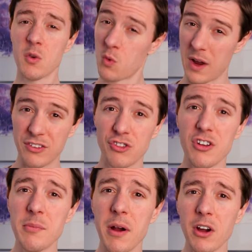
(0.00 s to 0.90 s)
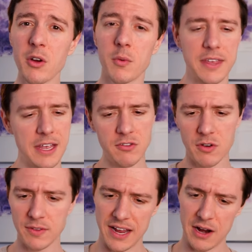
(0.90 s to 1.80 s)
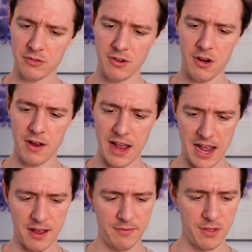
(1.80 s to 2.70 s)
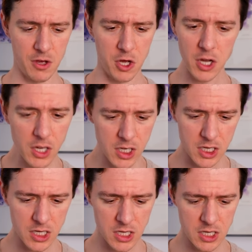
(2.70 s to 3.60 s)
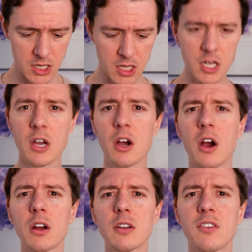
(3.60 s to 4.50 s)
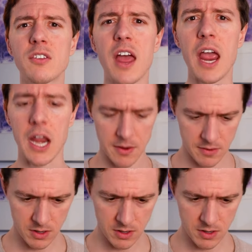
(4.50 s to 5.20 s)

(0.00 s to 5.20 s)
Question mark? Where the intro and the outro have the hook? Hard to say.